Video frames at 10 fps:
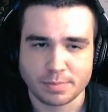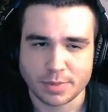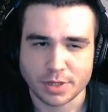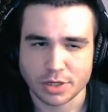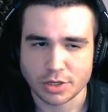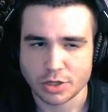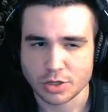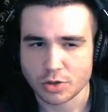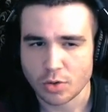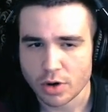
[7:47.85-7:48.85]

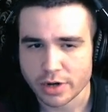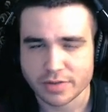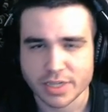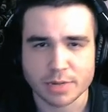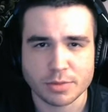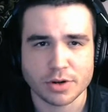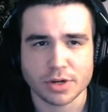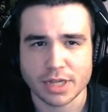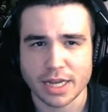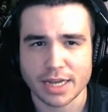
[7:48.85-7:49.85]
sort of similar to
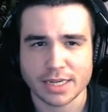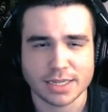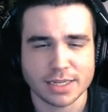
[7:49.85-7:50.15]
Linux in